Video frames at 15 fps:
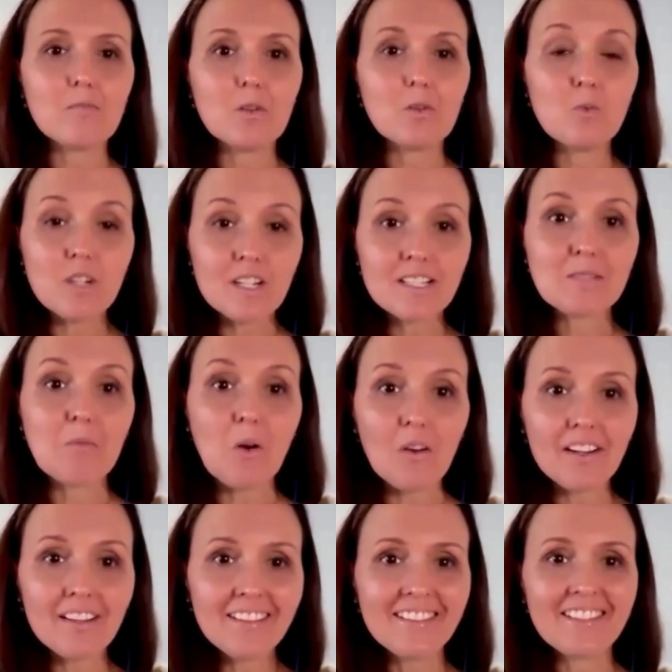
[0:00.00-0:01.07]
work
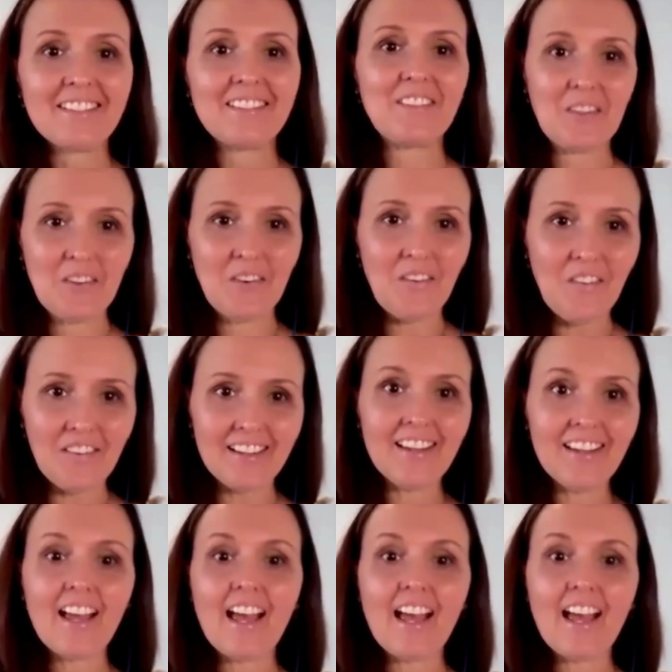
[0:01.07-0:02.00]
smarter, not harder.